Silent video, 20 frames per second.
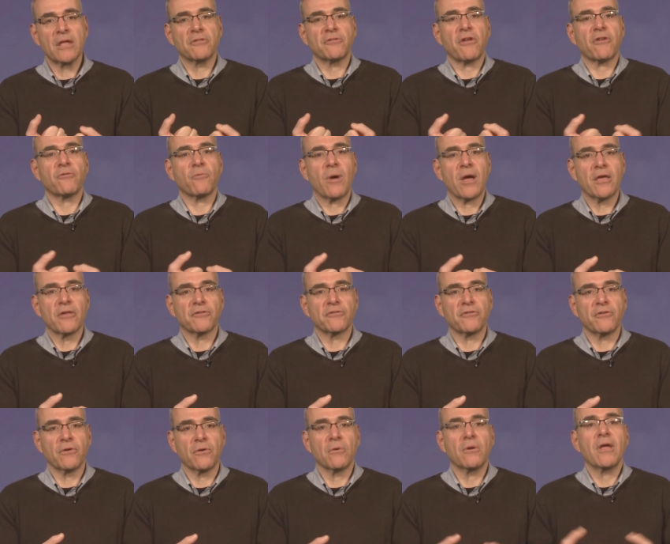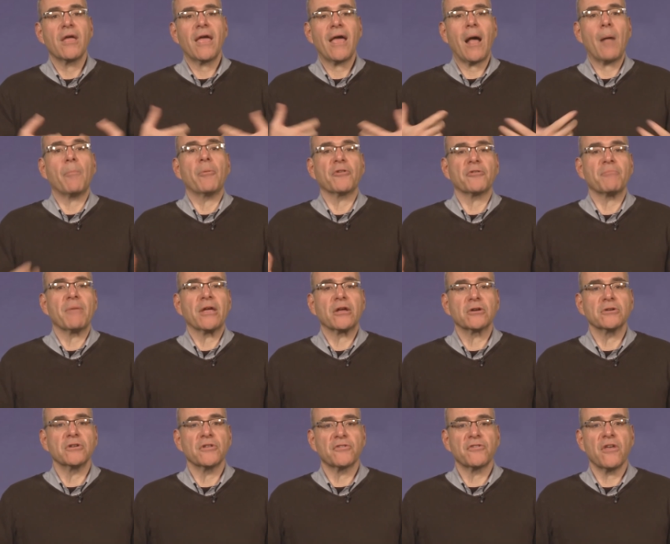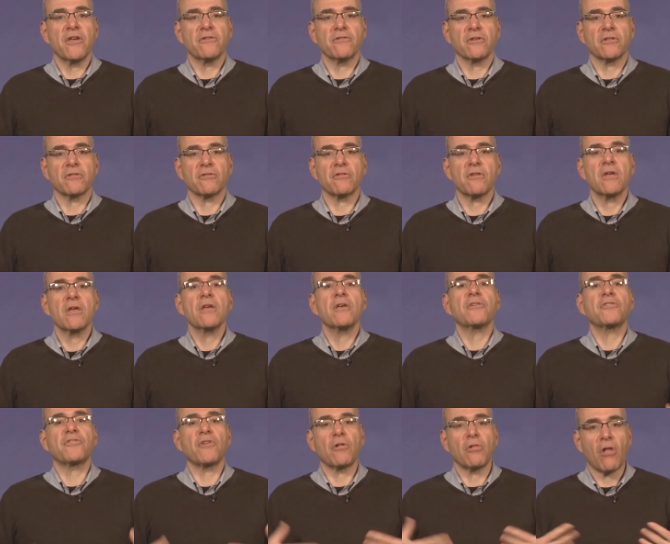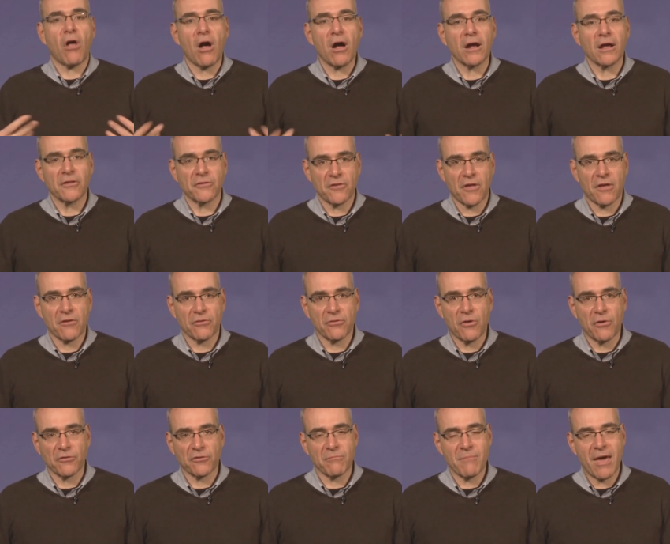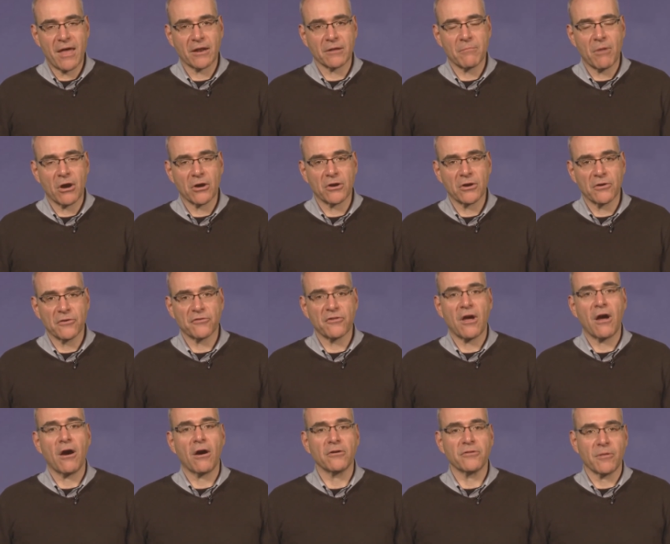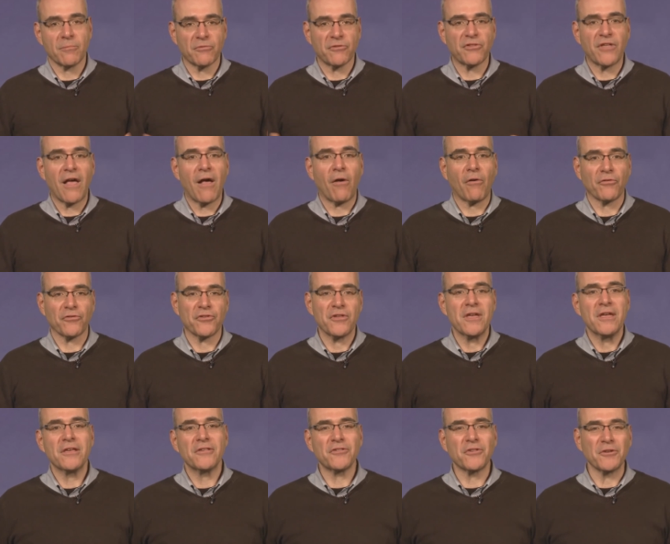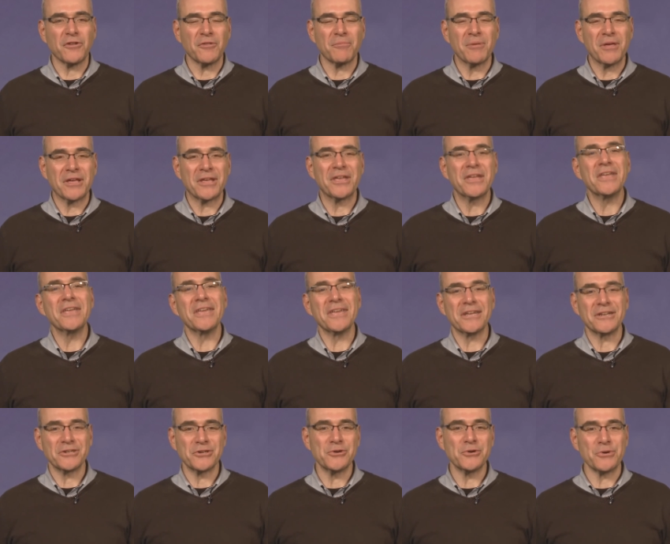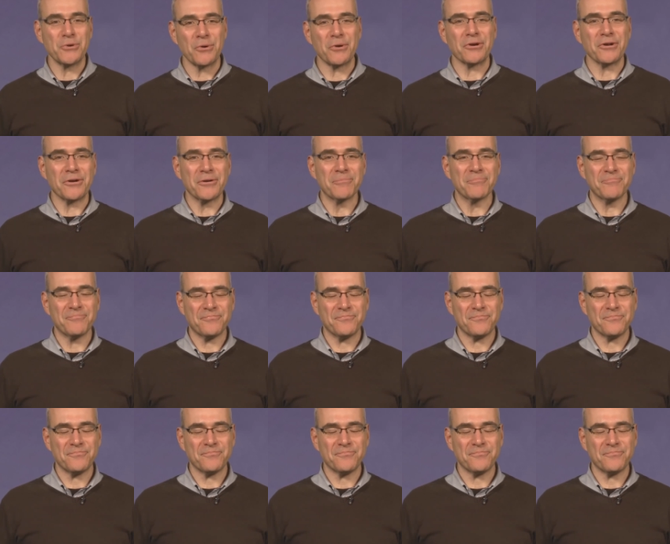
in such a way as to help us make good decisions, so long as uh, those somatic markers are themselves, so to speak, in good order.